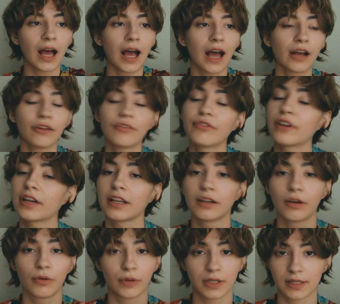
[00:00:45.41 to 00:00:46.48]
I don't fucking
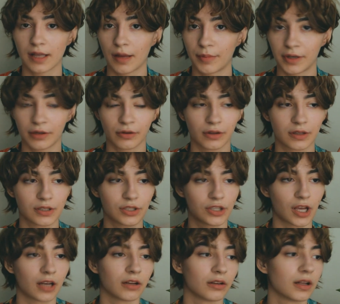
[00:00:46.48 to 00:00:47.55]
know what is happening on this
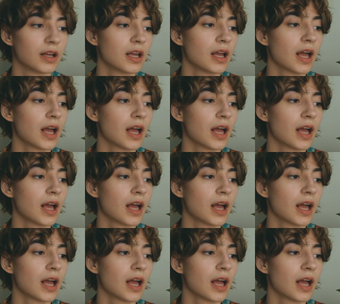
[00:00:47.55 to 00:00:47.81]
channel.